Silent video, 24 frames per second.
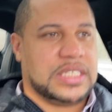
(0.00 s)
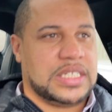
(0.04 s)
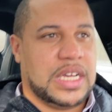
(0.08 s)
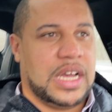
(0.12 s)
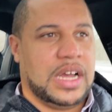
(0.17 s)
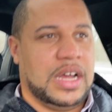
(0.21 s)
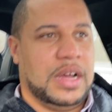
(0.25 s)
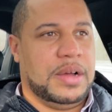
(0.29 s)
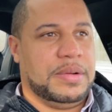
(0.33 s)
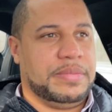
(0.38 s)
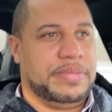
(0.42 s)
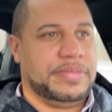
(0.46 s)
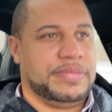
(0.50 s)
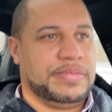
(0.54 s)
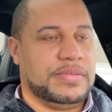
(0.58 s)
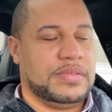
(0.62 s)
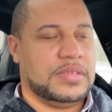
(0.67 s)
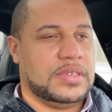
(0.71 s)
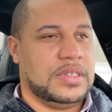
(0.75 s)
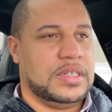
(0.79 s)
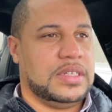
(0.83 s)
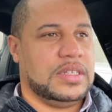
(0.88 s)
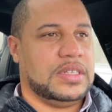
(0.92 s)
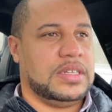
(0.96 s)
of
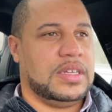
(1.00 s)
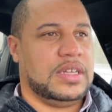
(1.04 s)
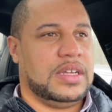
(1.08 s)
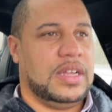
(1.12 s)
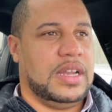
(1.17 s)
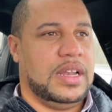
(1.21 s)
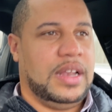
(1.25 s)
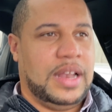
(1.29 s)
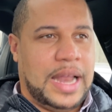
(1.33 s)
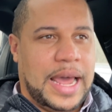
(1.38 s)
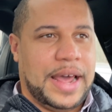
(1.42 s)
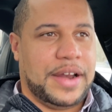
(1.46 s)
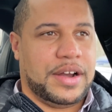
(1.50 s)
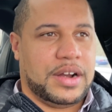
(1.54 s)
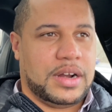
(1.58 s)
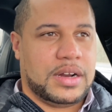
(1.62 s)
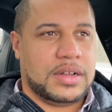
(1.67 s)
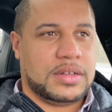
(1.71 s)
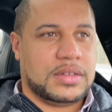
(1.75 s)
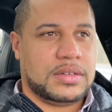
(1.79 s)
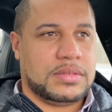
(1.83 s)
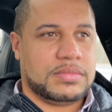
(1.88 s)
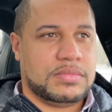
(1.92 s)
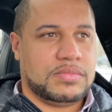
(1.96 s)
letter.
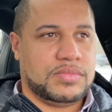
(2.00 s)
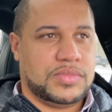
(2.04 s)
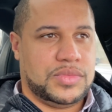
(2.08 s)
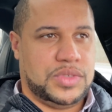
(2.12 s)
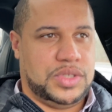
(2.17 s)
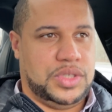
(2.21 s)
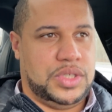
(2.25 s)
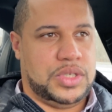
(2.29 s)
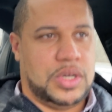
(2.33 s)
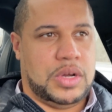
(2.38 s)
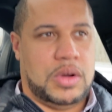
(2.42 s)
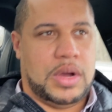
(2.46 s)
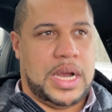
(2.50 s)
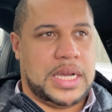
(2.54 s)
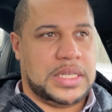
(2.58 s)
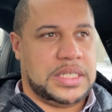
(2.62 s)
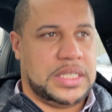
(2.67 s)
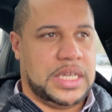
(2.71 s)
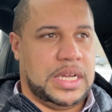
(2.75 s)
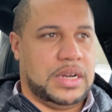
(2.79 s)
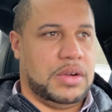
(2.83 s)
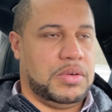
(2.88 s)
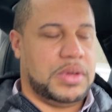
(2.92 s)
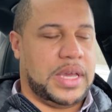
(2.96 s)
So I
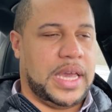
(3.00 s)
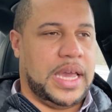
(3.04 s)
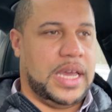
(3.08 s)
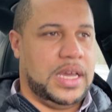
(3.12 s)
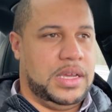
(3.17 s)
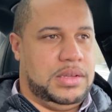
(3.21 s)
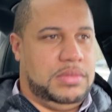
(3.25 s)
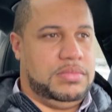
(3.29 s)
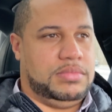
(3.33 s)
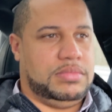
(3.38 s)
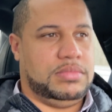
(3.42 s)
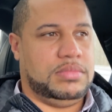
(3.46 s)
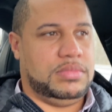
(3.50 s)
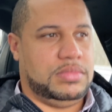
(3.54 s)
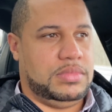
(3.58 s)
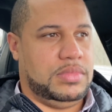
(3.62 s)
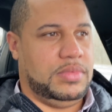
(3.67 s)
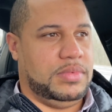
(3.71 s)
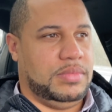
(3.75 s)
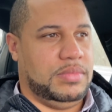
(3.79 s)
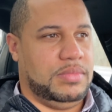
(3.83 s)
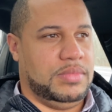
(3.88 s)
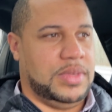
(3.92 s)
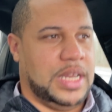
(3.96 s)
said, okay,
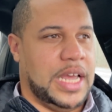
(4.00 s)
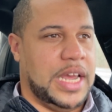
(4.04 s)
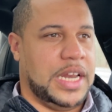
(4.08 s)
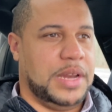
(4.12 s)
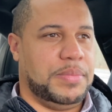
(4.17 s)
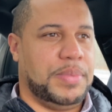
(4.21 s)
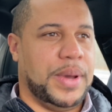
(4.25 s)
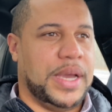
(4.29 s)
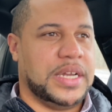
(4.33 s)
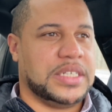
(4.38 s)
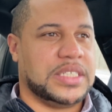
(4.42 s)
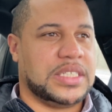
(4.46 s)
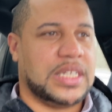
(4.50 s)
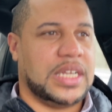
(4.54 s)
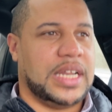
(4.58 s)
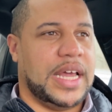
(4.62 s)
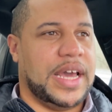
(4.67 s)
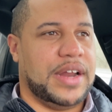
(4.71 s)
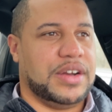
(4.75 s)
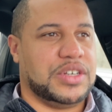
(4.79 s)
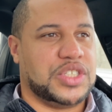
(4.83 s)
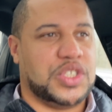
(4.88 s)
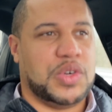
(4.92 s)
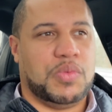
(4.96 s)
90 pages of
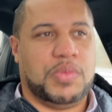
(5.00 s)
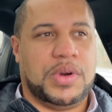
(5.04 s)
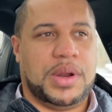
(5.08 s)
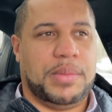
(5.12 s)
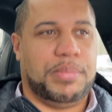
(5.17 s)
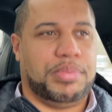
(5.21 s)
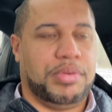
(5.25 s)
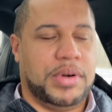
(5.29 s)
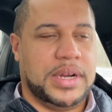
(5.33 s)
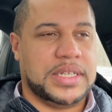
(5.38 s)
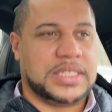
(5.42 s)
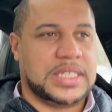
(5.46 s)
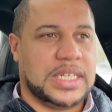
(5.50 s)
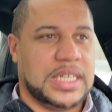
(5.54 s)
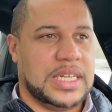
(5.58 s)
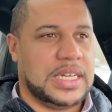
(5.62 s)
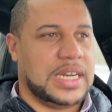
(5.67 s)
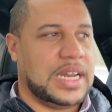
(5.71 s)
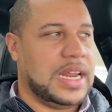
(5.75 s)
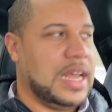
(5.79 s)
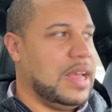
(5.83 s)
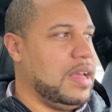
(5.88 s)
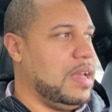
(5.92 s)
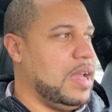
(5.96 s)
letter. So when it printed,
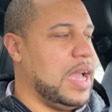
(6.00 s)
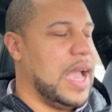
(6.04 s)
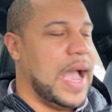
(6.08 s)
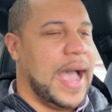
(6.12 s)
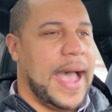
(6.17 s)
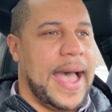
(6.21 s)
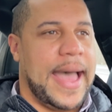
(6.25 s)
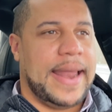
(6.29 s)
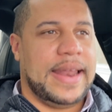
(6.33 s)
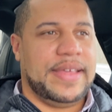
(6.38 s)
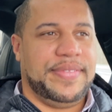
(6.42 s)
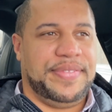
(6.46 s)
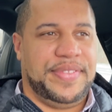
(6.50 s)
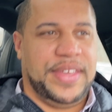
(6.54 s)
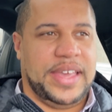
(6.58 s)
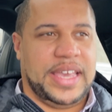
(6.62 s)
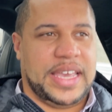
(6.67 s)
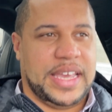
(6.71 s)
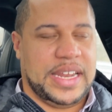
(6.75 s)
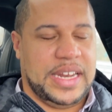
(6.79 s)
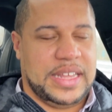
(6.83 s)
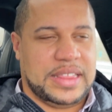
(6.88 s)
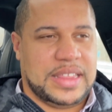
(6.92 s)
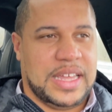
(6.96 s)
I didn't think
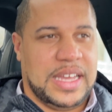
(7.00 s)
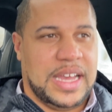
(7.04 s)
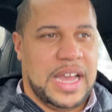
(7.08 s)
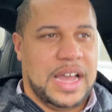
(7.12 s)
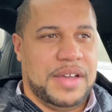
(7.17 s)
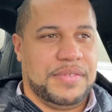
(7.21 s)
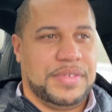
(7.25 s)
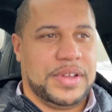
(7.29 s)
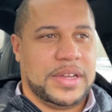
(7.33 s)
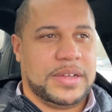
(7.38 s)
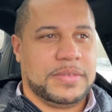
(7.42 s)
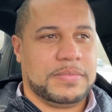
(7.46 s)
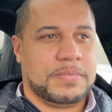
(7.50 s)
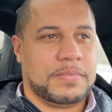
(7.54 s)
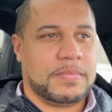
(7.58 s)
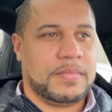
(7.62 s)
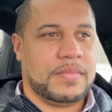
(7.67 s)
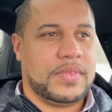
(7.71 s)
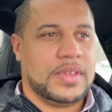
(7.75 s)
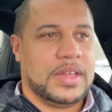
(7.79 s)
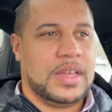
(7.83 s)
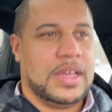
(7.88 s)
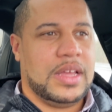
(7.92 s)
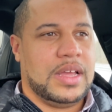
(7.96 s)
anything of it.
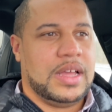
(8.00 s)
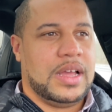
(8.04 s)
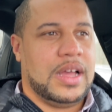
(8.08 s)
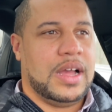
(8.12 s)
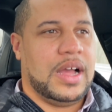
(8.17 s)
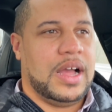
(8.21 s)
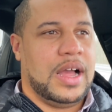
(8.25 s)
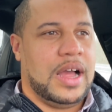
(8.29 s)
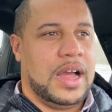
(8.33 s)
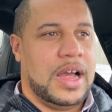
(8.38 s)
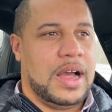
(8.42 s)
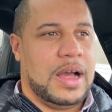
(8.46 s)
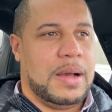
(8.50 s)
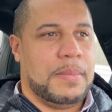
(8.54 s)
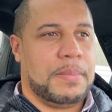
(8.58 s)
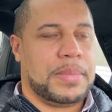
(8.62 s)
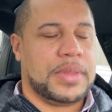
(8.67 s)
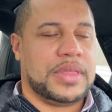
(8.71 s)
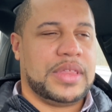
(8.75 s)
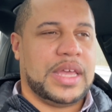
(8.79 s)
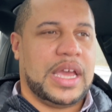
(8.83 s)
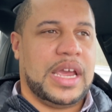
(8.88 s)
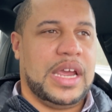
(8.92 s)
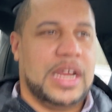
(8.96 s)

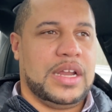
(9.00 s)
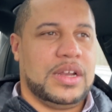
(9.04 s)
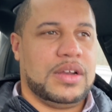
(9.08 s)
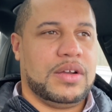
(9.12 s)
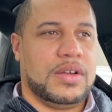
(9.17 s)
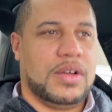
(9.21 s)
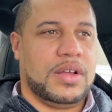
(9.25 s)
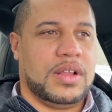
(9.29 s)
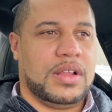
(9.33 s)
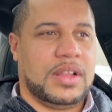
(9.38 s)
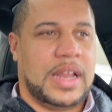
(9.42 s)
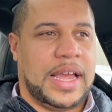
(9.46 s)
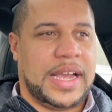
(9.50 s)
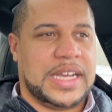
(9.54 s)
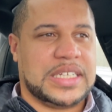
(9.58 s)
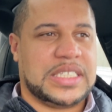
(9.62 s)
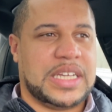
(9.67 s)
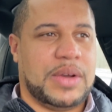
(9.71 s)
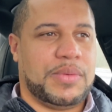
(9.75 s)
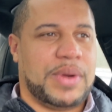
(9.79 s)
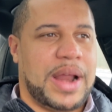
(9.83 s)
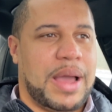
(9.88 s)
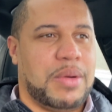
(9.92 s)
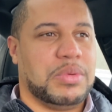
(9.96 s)
But then, like I
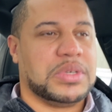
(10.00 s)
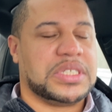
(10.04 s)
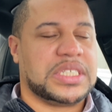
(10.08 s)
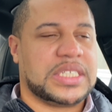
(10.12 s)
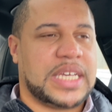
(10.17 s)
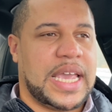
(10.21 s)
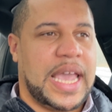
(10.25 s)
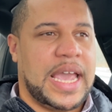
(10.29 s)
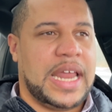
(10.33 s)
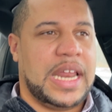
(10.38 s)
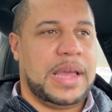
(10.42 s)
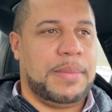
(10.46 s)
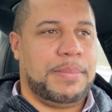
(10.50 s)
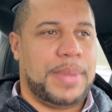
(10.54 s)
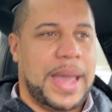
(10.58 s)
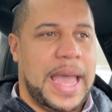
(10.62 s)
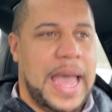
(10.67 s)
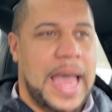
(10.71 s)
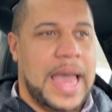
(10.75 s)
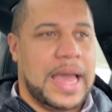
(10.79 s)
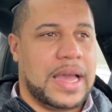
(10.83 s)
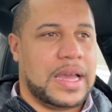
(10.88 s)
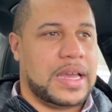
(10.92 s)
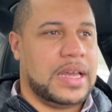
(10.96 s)
said, when I was scanning
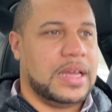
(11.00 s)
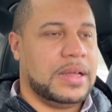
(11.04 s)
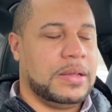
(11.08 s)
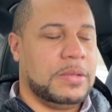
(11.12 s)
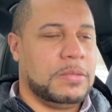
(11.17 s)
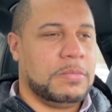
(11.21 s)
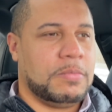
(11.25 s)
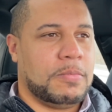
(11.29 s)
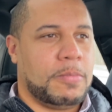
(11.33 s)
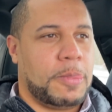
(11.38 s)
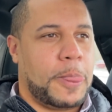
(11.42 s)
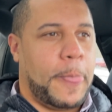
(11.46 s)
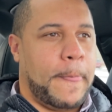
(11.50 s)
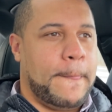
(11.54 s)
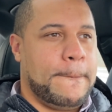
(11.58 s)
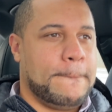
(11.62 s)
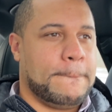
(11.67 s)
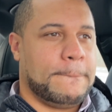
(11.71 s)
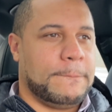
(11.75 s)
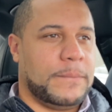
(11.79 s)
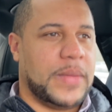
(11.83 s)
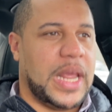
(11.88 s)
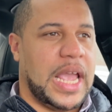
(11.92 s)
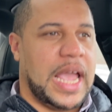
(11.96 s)
back,
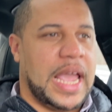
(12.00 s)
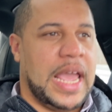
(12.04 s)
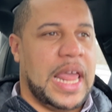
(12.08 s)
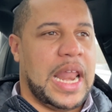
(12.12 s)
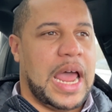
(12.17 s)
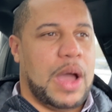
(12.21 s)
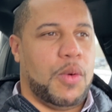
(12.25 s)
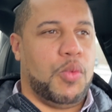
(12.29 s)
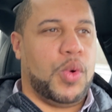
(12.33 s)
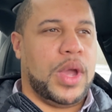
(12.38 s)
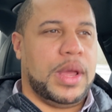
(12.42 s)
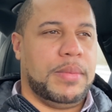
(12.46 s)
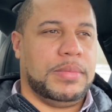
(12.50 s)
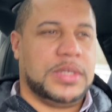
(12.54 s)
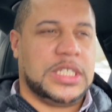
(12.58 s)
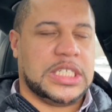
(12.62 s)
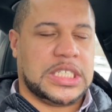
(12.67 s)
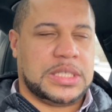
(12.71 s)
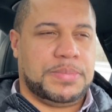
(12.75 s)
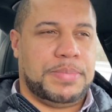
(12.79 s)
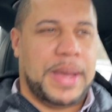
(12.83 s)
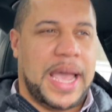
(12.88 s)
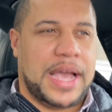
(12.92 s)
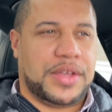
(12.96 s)
and I went
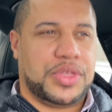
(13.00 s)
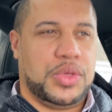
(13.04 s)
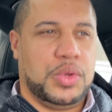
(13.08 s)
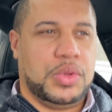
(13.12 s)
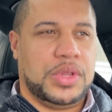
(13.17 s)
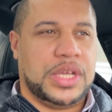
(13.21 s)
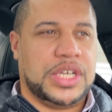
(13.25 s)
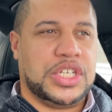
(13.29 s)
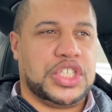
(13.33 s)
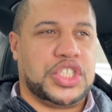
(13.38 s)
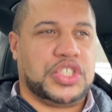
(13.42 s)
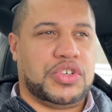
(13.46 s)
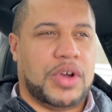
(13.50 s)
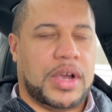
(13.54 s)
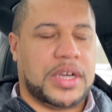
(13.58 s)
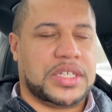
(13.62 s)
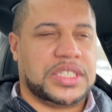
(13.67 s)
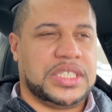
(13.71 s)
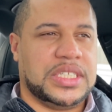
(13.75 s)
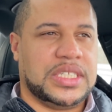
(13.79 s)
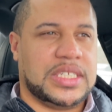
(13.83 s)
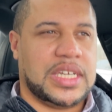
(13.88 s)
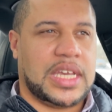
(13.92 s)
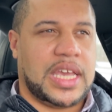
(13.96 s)
just back through the
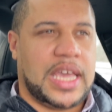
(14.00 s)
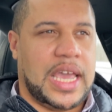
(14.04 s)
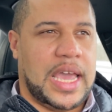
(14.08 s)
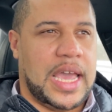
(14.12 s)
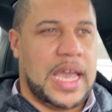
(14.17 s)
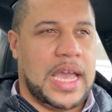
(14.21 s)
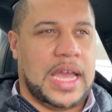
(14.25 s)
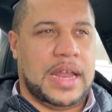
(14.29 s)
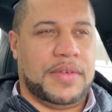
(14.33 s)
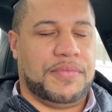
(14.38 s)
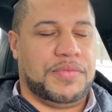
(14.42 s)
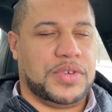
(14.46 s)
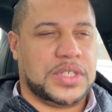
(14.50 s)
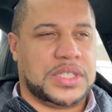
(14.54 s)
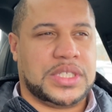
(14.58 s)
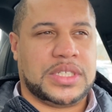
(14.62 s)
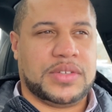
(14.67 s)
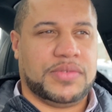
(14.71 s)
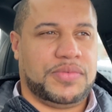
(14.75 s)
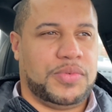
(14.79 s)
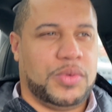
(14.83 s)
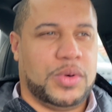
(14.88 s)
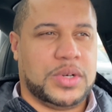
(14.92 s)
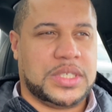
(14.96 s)
instructions again
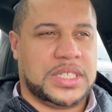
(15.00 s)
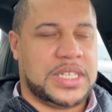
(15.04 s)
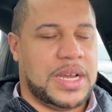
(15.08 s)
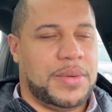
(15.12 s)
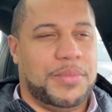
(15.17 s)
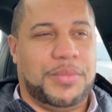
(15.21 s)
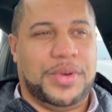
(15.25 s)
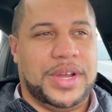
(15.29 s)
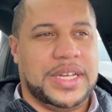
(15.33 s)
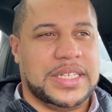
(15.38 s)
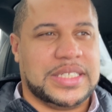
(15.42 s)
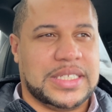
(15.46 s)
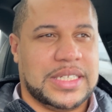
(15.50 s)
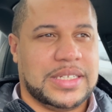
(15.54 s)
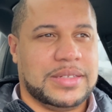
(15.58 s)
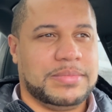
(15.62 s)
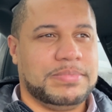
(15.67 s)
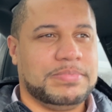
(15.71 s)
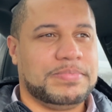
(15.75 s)
for some reason,